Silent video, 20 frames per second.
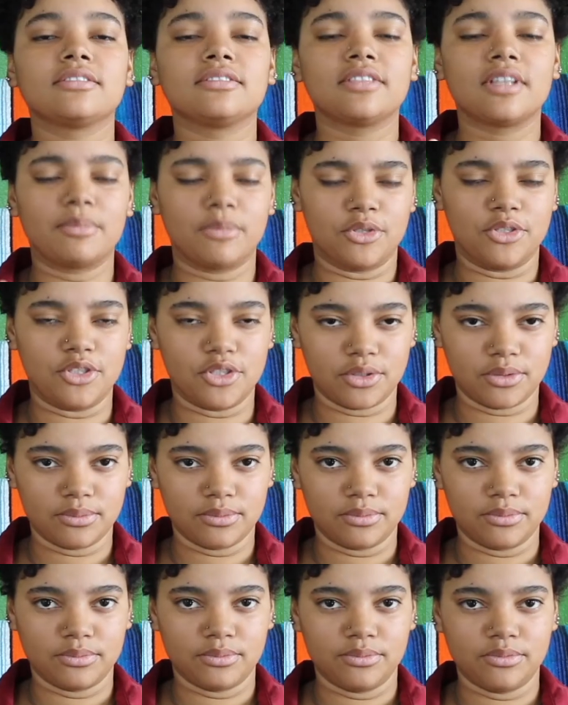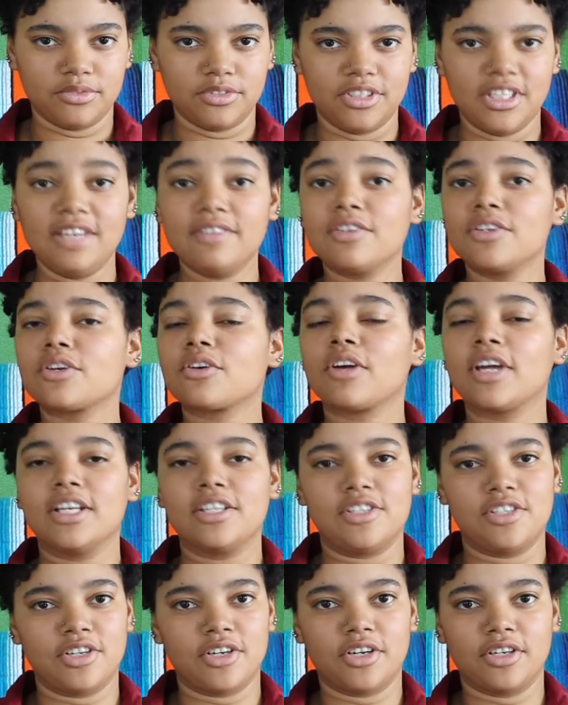Number two, even
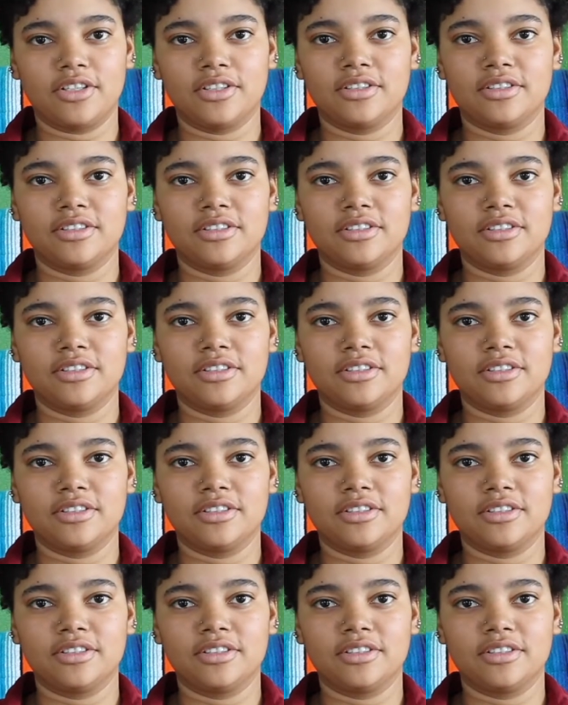crazier.